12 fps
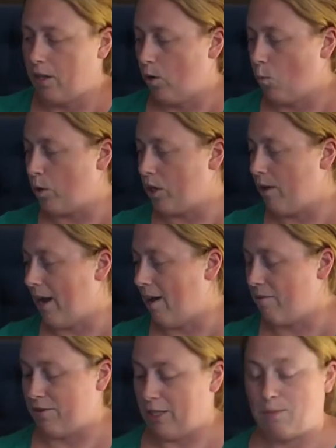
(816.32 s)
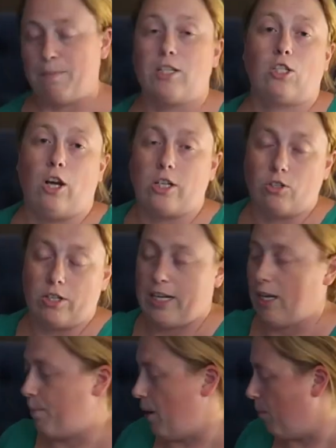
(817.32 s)
when you have this much laundry to
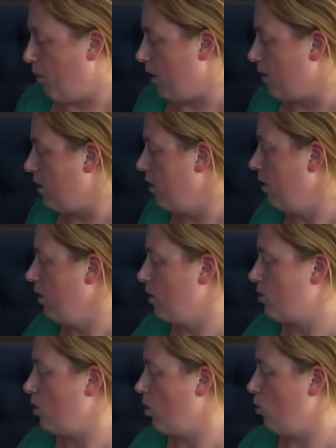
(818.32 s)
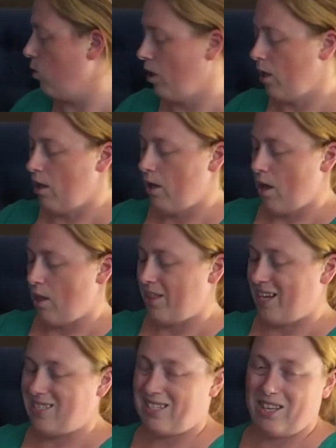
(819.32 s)
keep up with. So
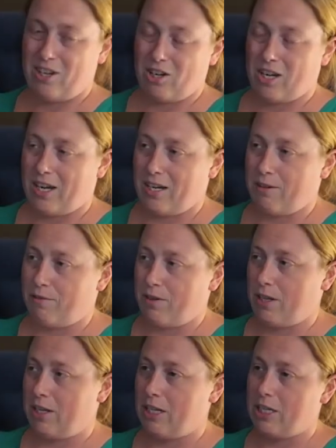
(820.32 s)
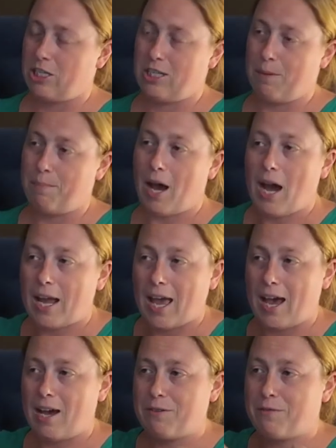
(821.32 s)
that's another kind of tip I
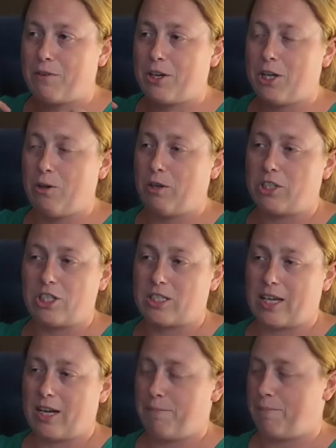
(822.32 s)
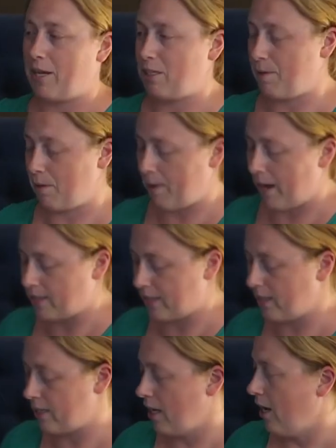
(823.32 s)
have for you, is just get nice big
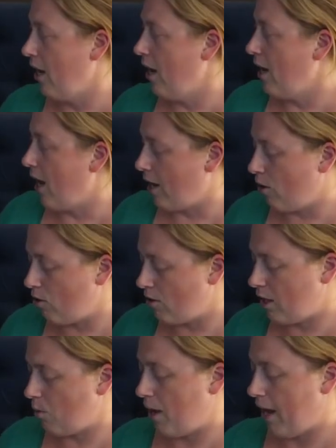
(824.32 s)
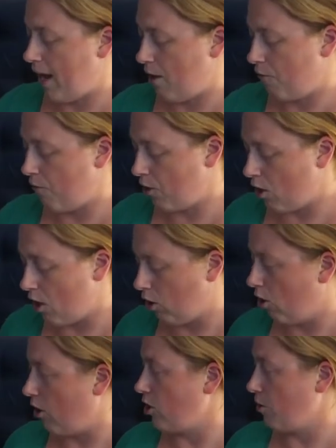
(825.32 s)
baskets. Another thing we have for our
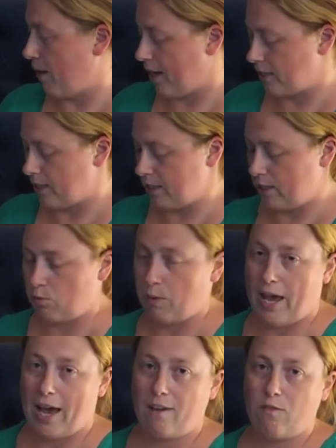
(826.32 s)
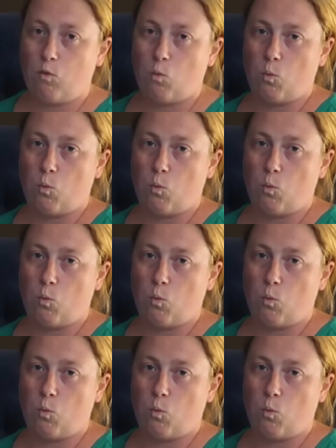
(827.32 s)
laundry baskets is we have